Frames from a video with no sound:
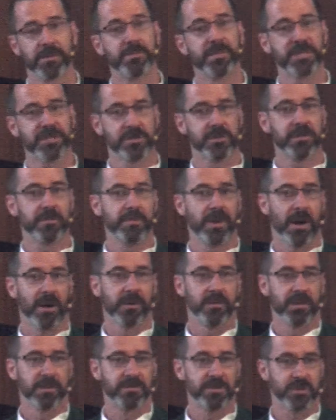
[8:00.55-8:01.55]
missional
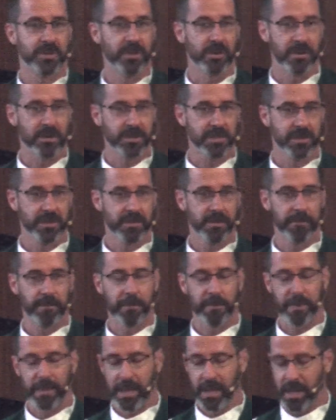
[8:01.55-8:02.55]
model of church
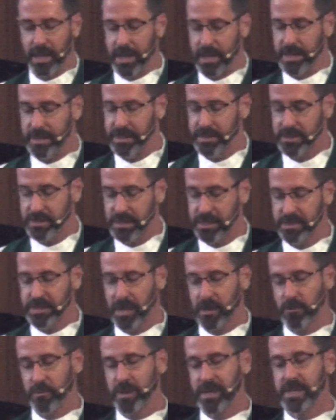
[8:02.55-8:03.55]
is
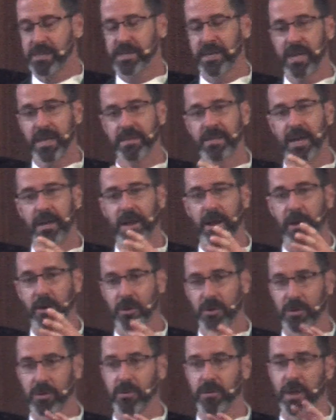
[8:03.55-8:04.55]
that we take that
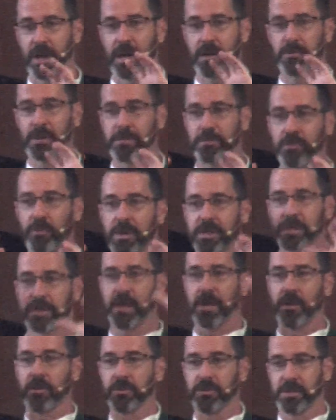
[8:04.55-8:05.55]
arrow and we point it
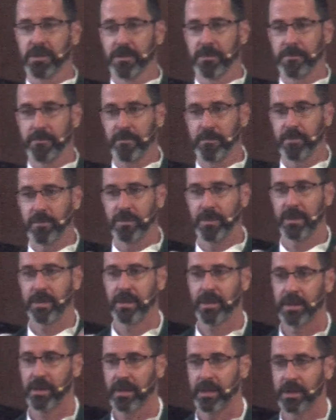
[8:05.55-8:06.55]
out.
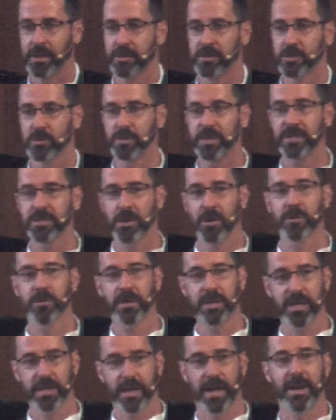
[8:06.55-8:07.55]
So we start
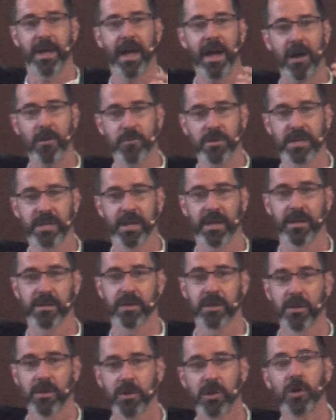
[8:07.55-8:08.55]
looking at how we
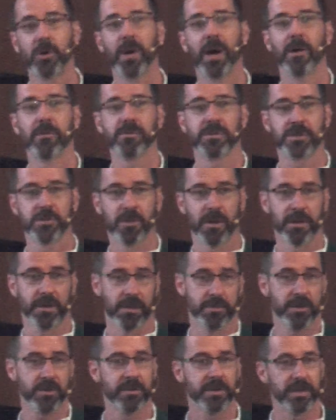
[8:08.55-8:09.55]
can go out into our
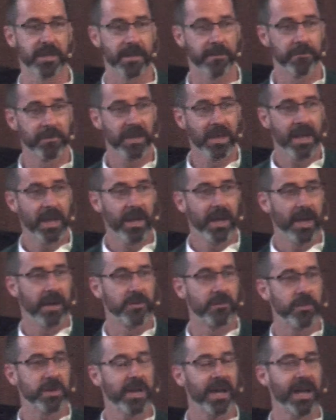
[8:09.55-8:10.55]
community.
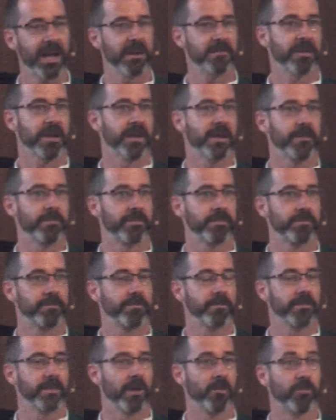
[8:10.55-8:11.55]
And we have a
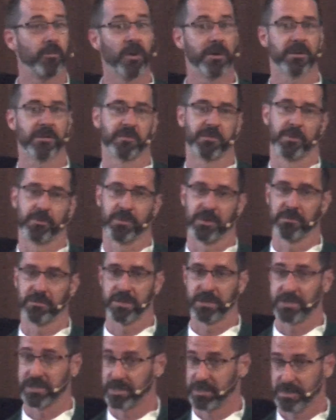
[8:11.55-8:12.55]
wonderful
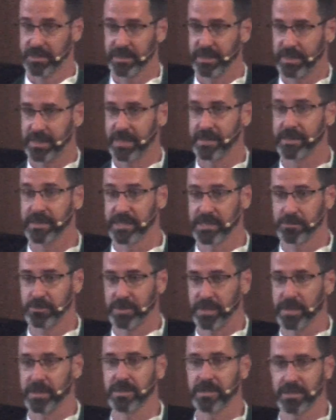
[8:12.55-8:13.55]
privilege in this
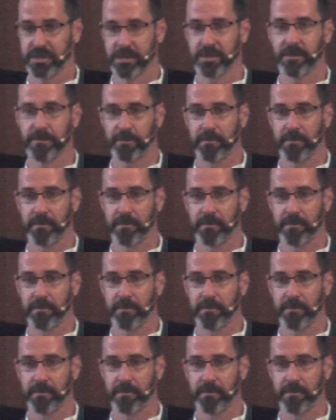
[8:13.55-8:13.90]
place